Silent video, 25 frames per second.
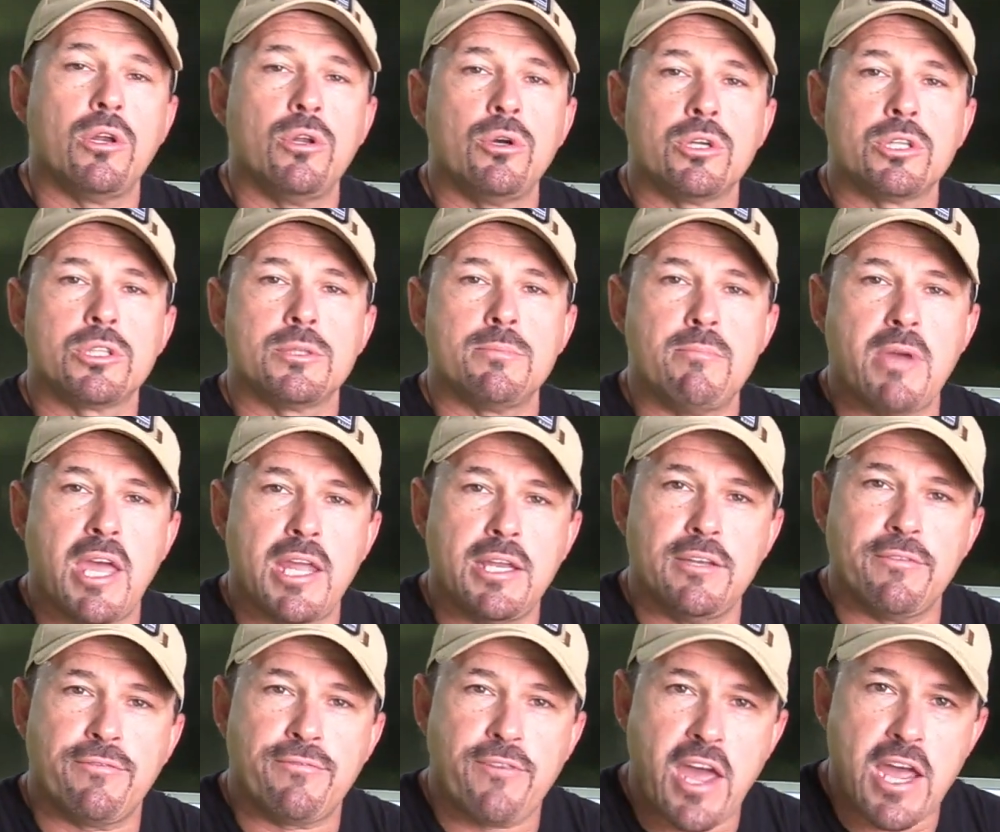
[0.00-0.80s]
to look at the
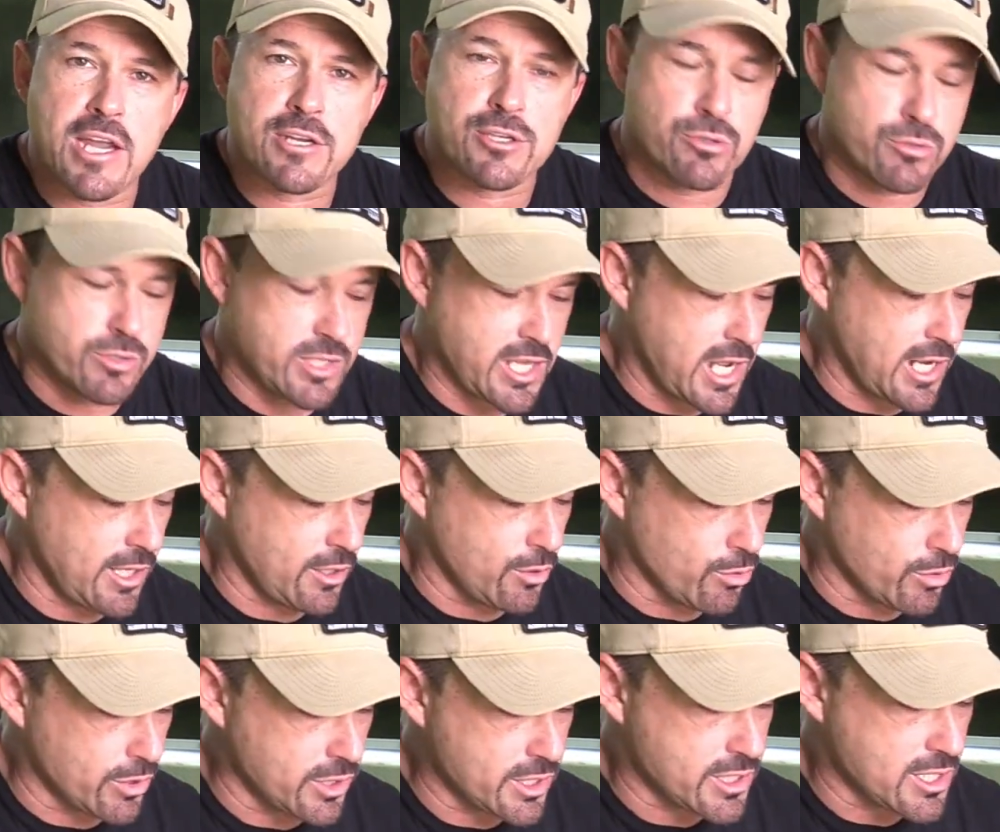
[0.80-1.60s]
manufacture
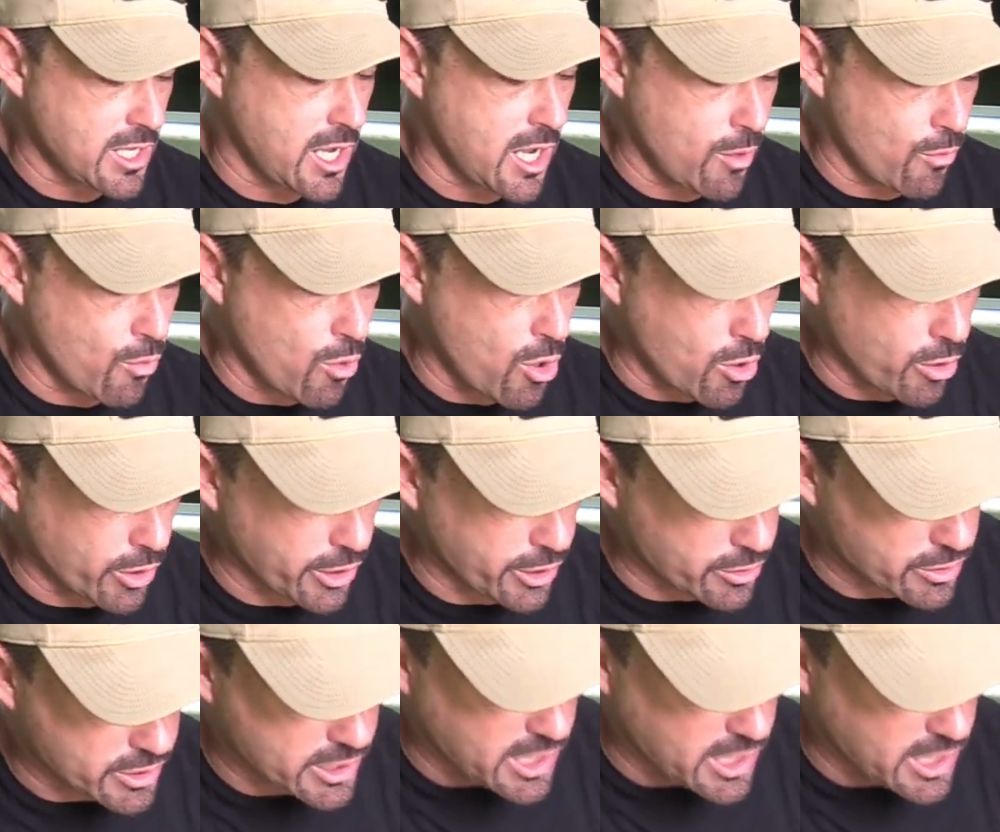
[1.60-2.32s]
date on the sidewall of your